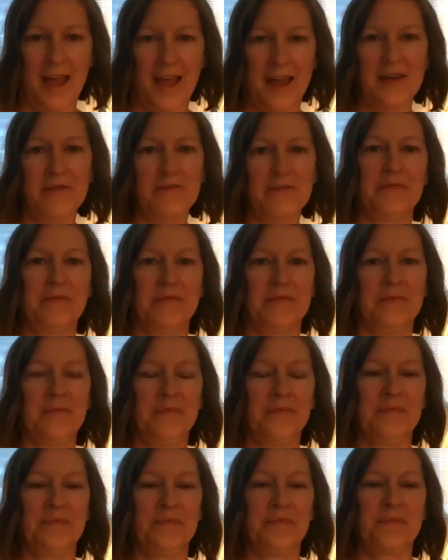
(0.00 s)
Okay?
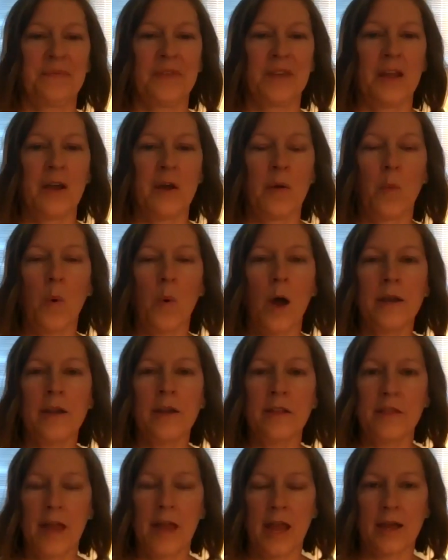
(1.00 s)

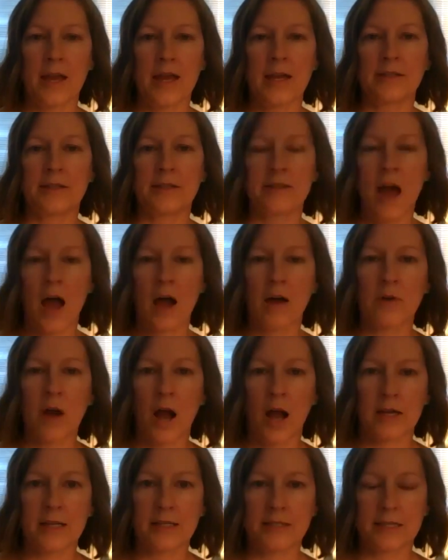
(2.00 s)
One thing. It's not
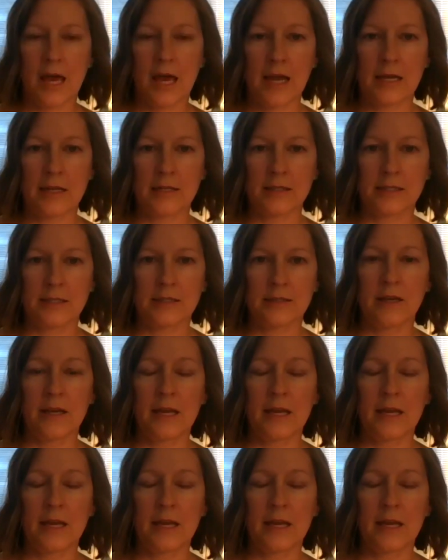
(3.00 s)
rocket science.